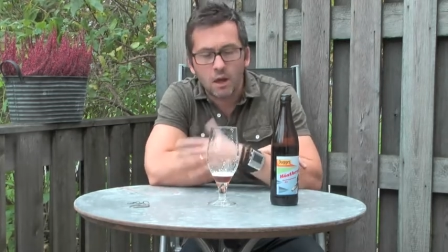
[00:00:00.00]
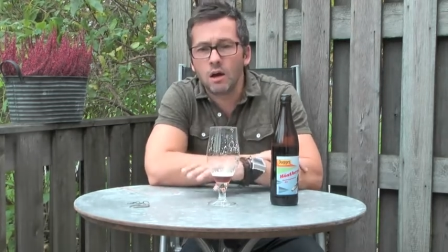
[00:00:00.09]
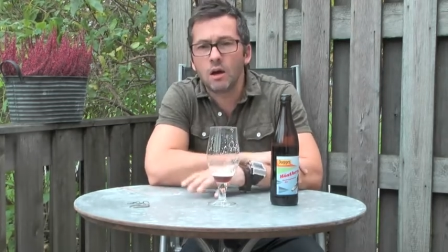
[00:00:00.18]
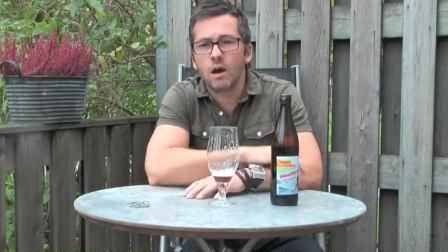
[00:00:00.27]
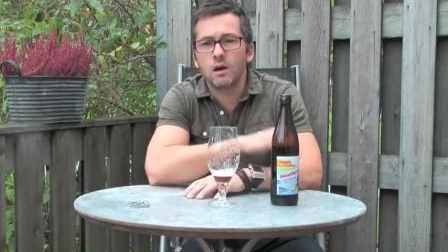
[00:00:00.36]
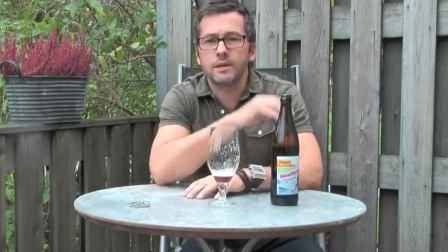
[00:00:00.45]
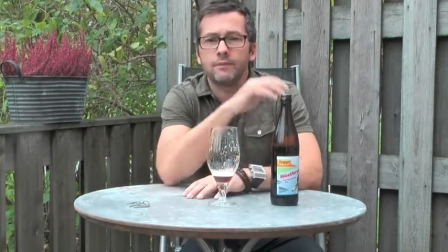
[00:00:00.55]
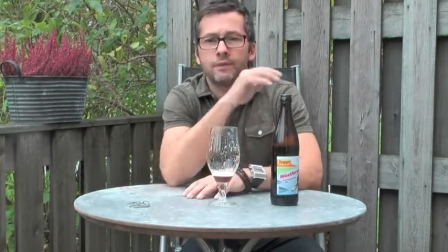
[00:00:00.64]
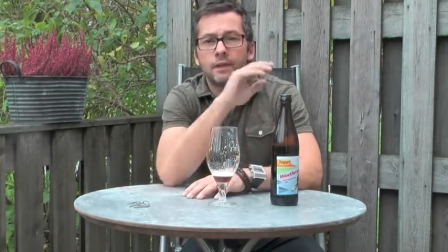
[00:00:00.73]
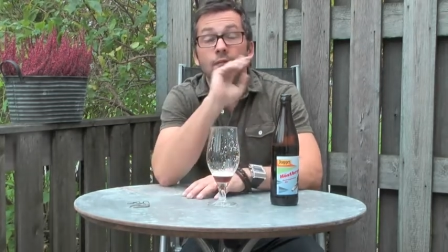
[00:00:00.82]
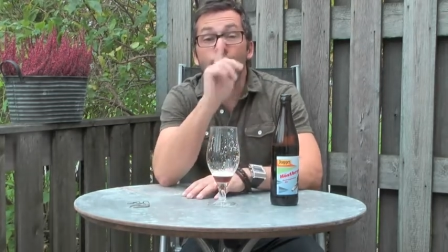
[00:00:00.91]
Uh, I'm
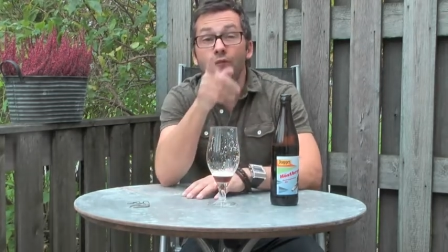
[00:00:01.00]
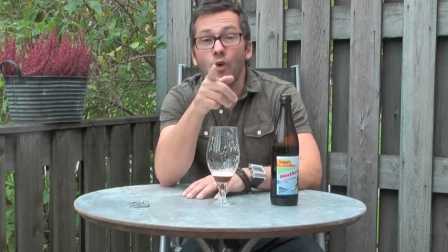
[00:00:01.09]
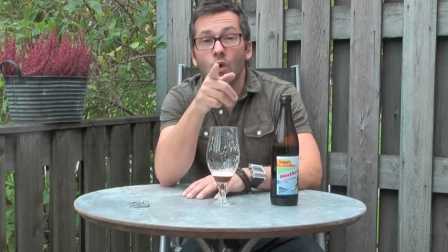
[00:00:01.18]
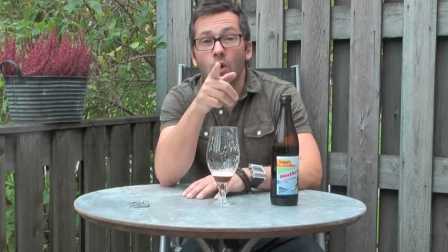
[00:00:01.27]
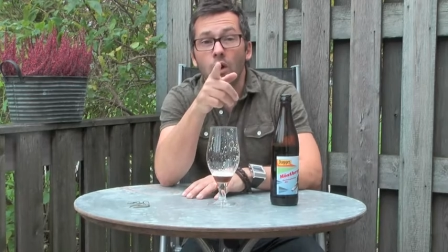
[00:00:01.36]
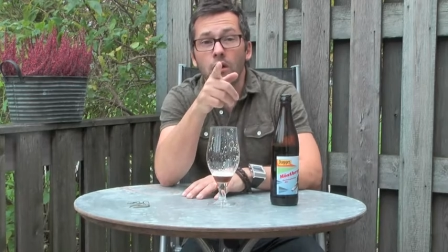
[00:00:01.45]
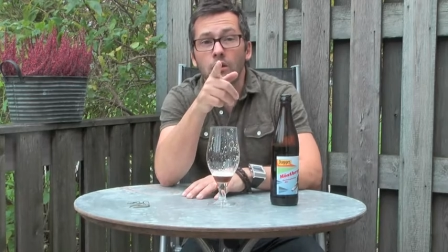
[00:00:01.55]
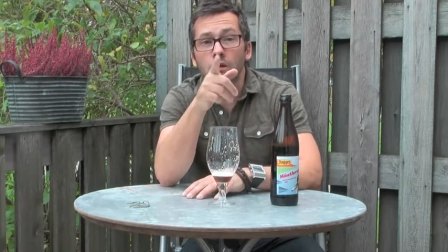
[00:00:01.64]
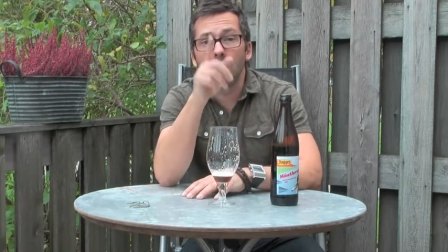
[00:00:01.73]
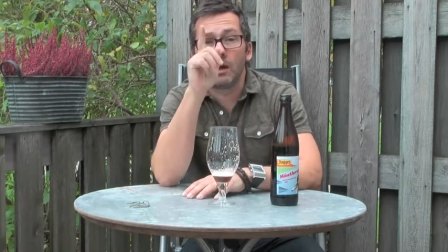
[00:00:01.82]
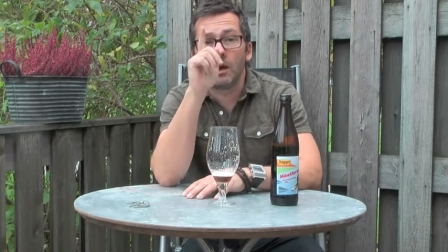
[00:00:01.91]
giving it four
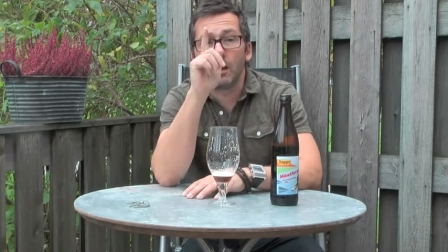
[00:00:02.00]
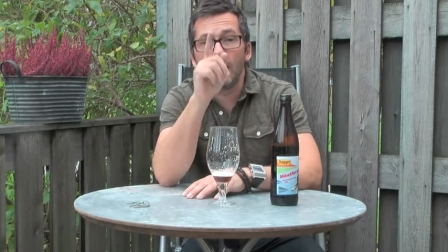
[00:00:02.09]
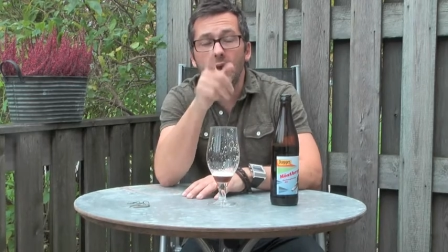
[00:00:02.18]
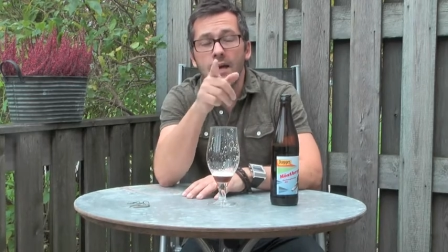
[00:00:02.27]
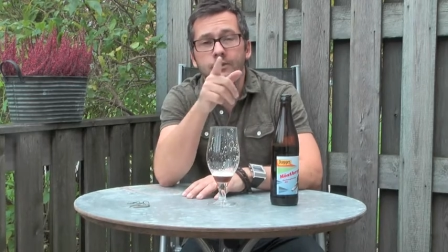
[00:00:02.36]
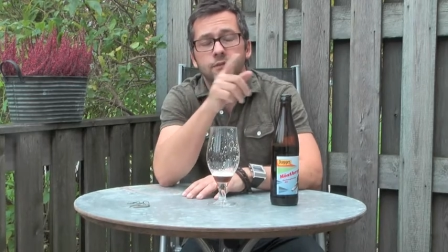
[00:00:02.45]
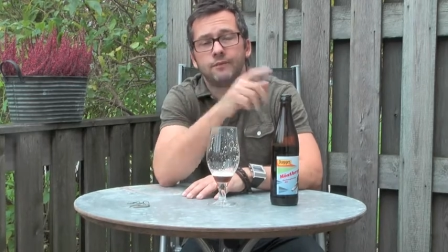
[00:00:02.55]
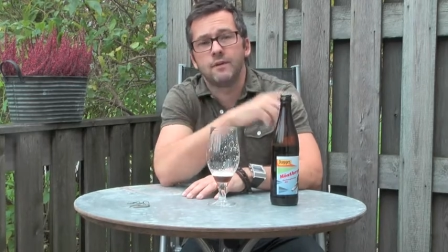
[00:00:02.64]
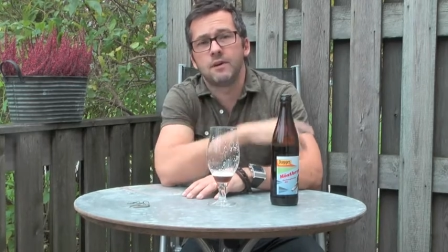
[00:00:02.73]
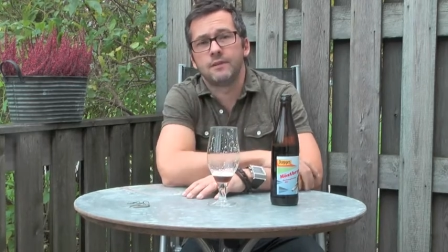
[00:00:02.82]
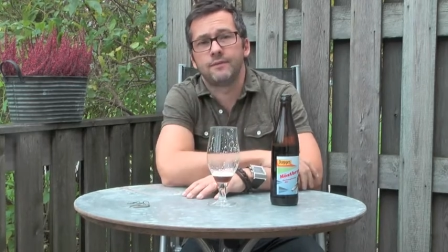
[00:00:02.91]
out of five.